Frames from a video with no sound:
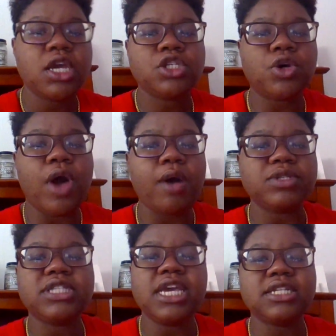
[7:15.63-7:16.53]
So I
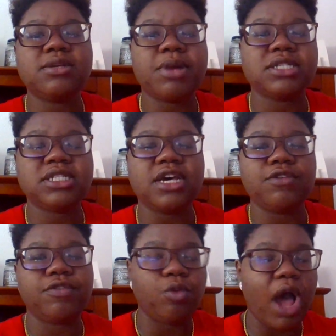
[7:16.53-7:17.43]
was thinking to
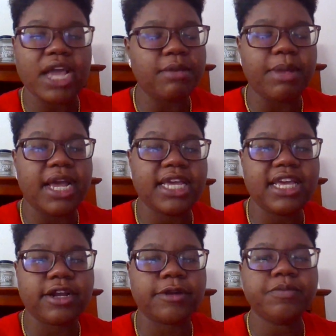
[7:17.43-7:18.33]
myself, why am I
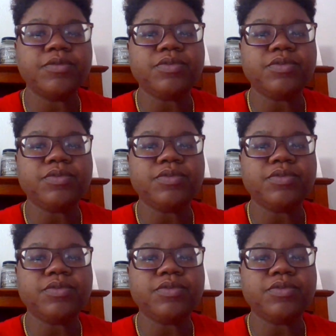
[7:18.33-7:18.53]
here?